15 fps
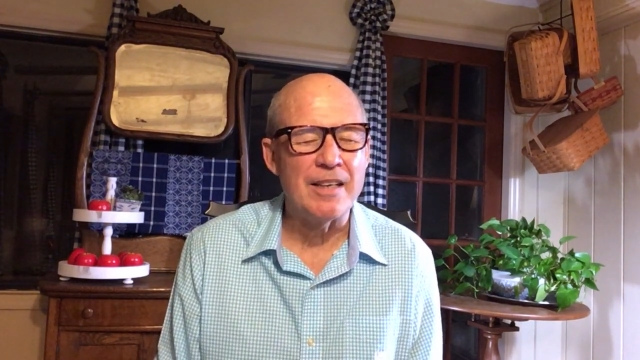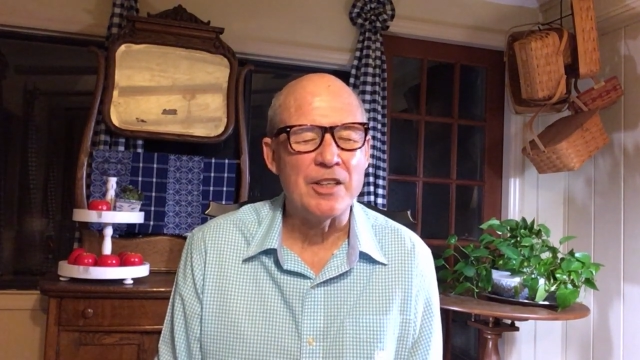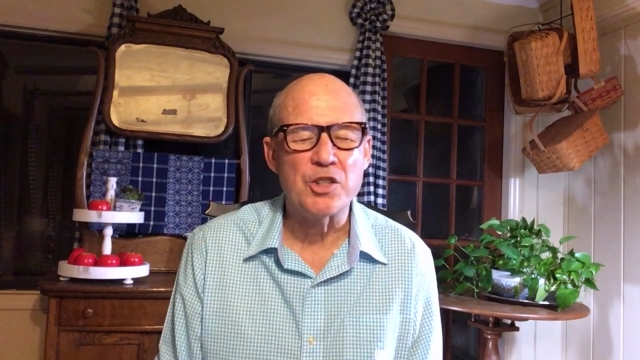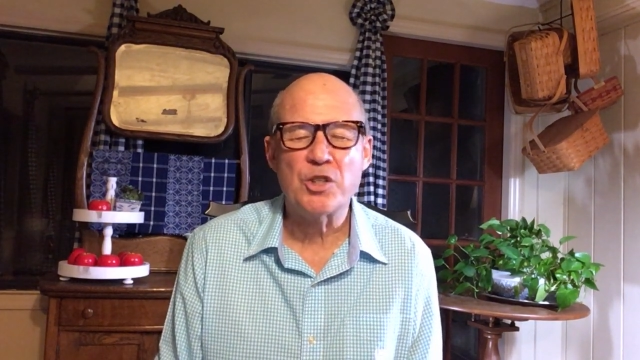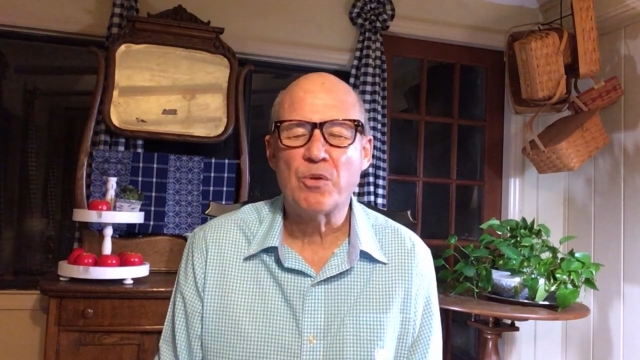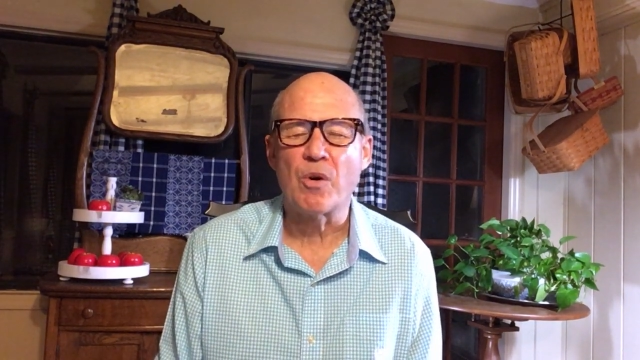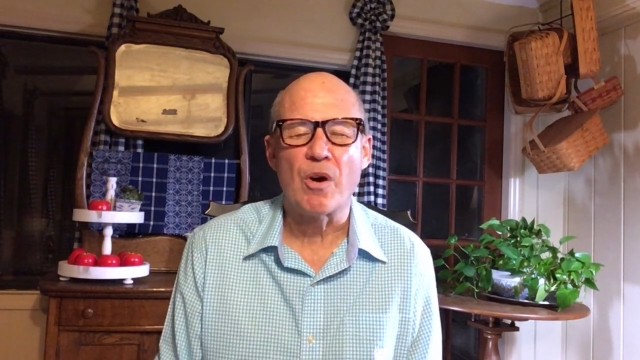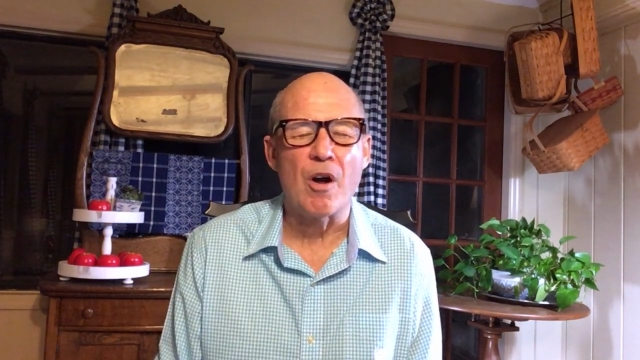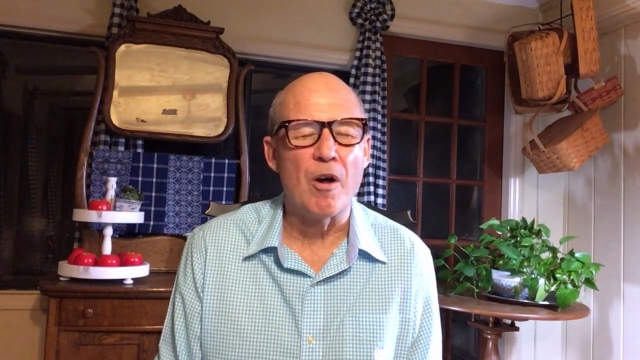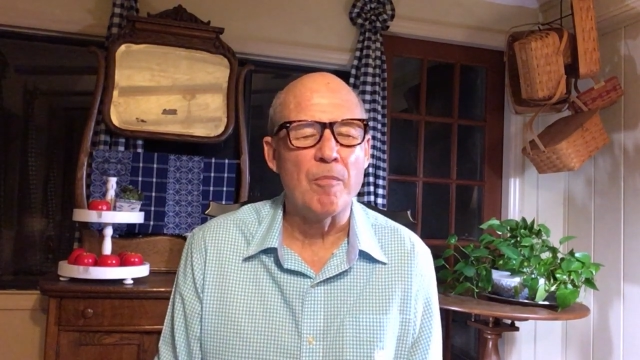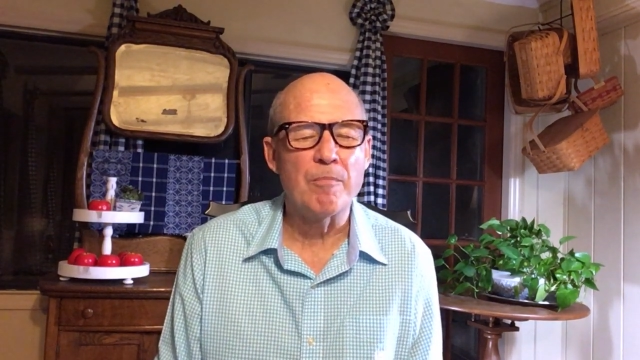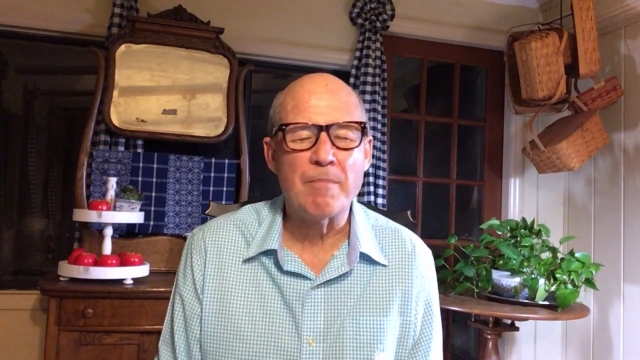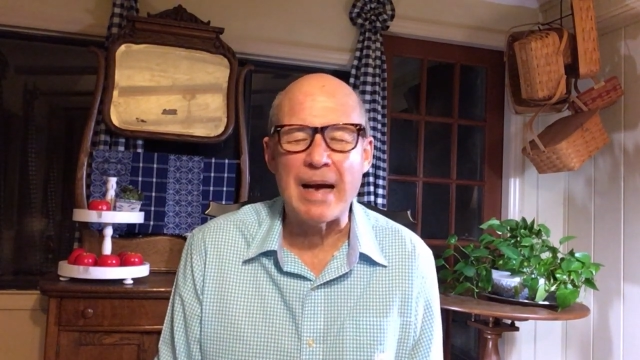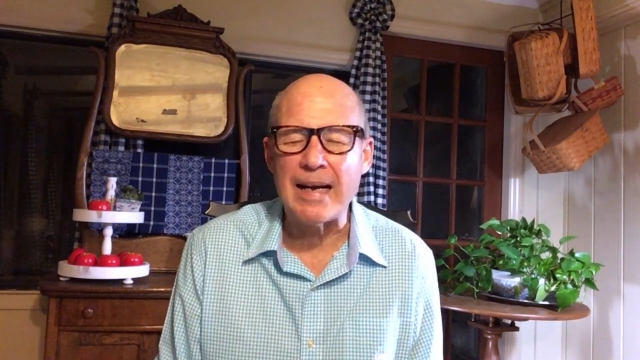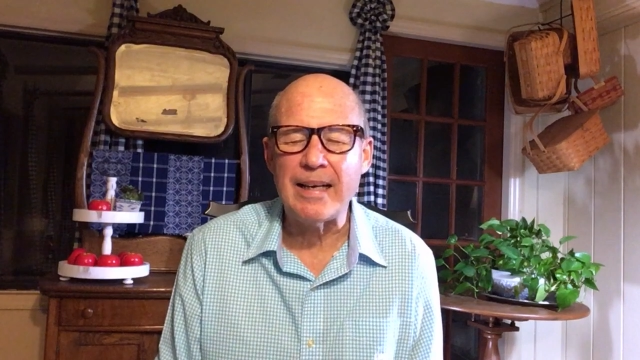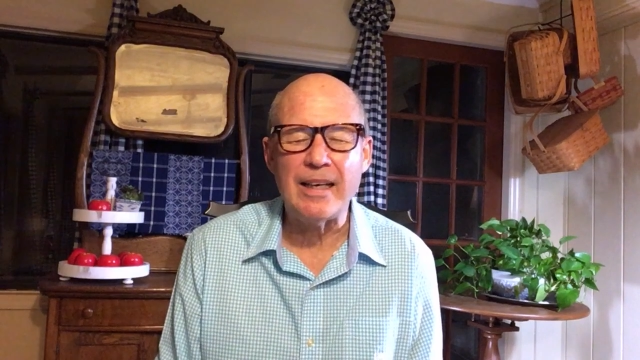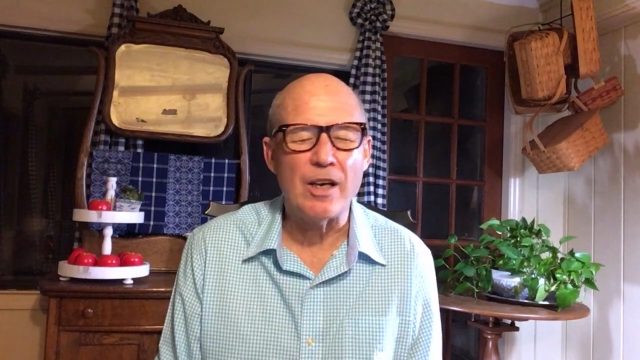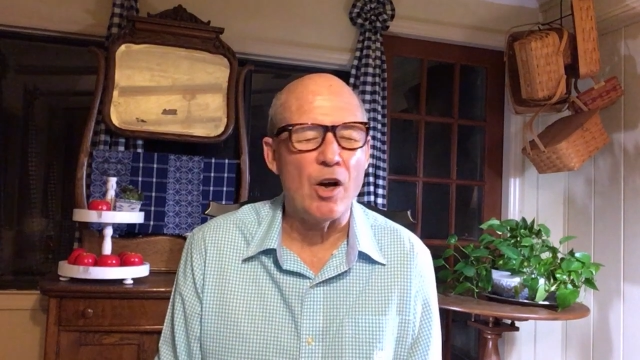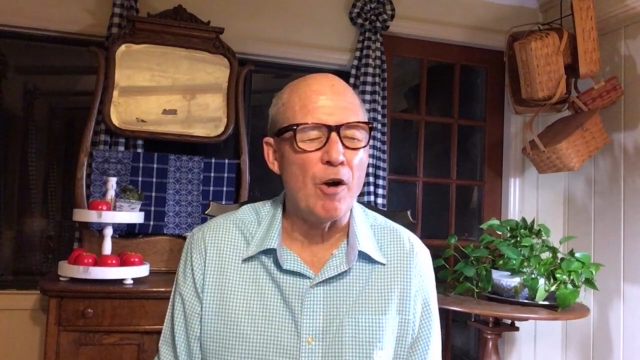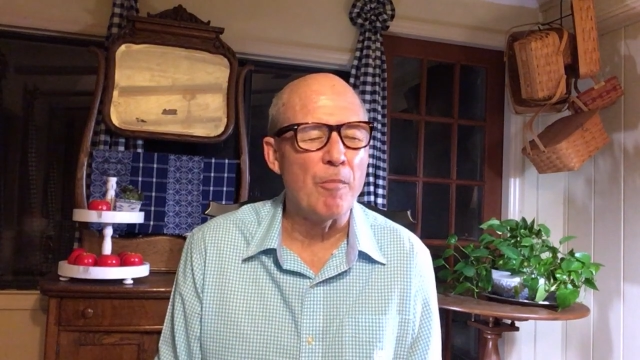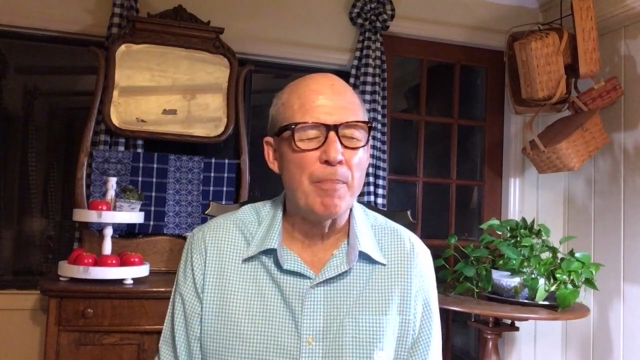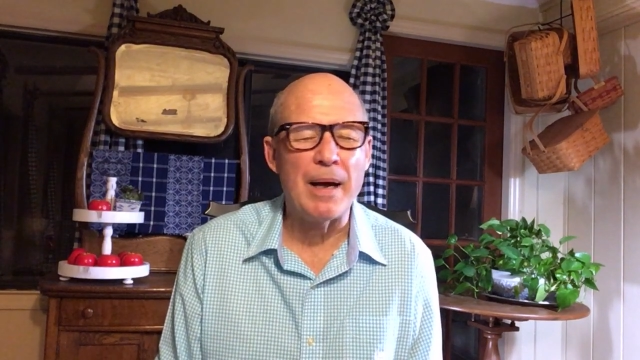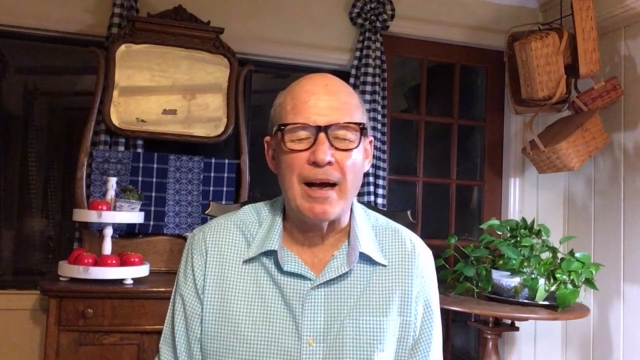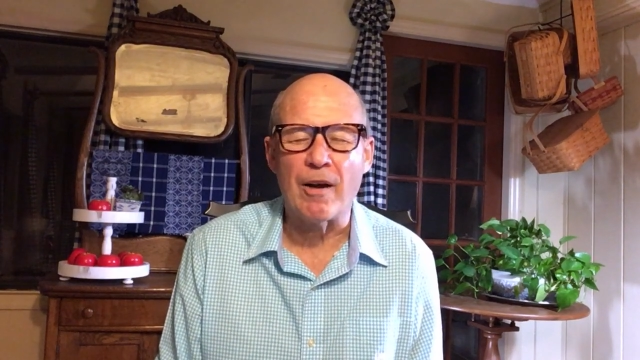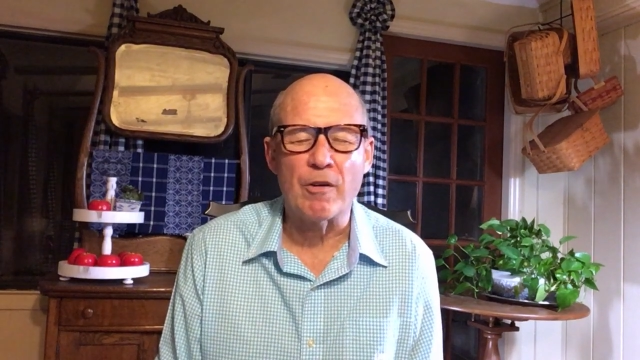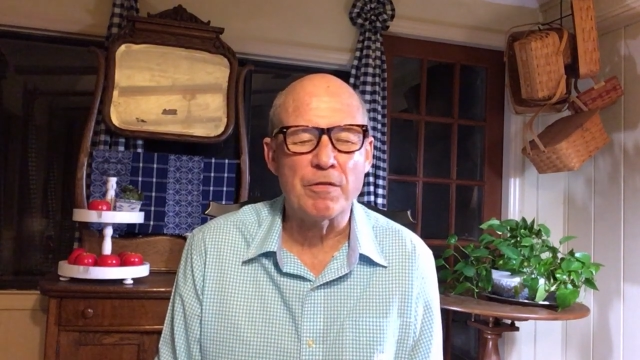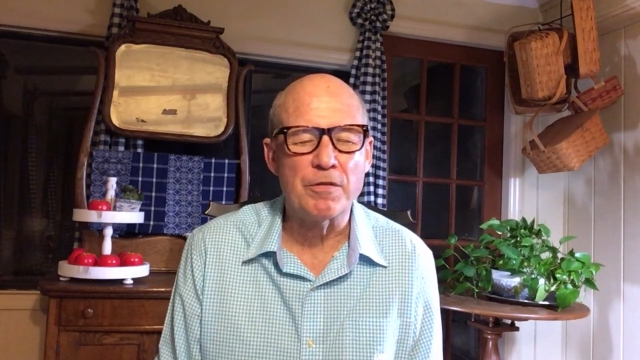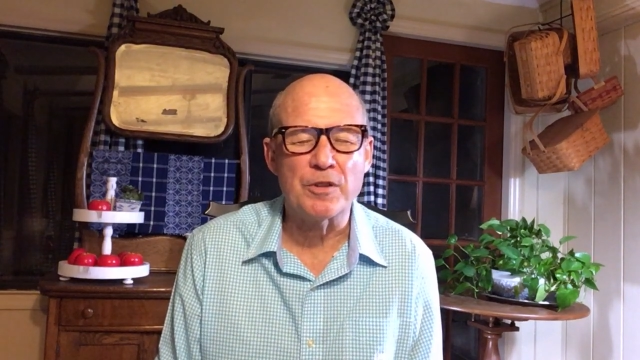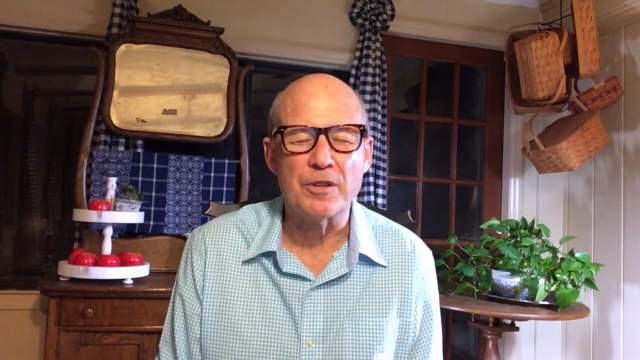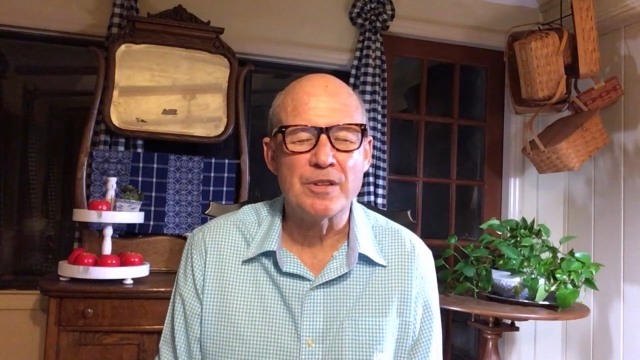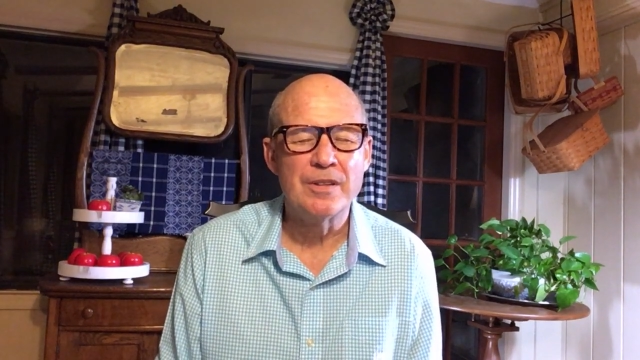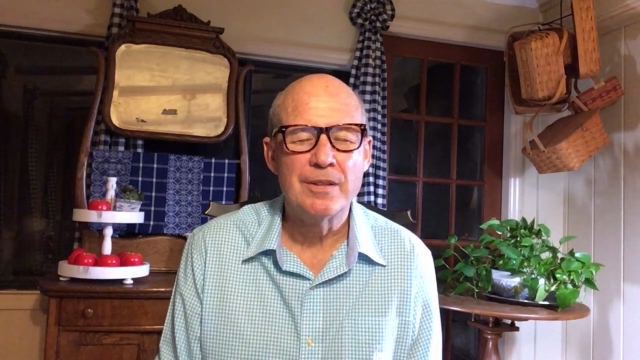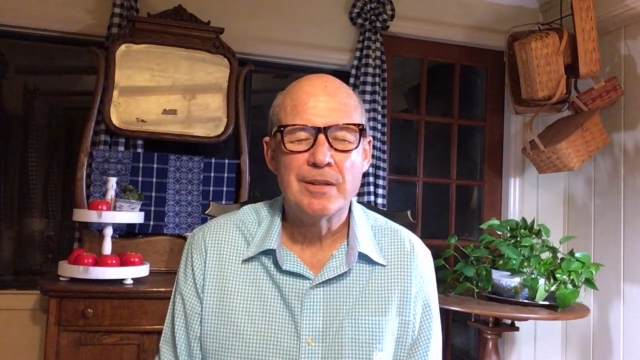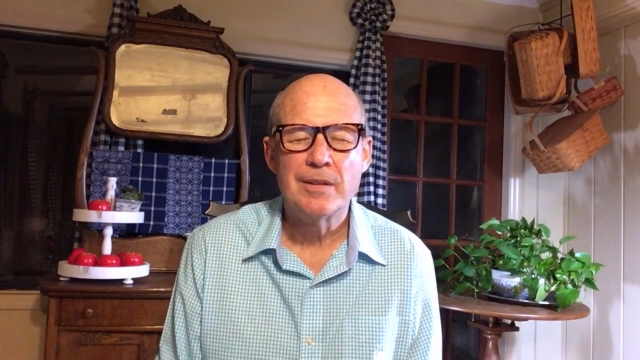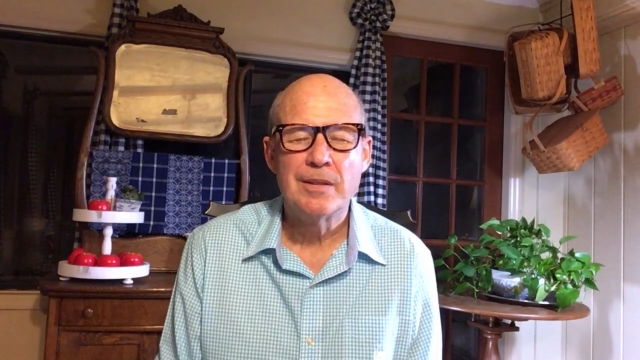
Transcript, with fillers: that you are almighty, all powerful,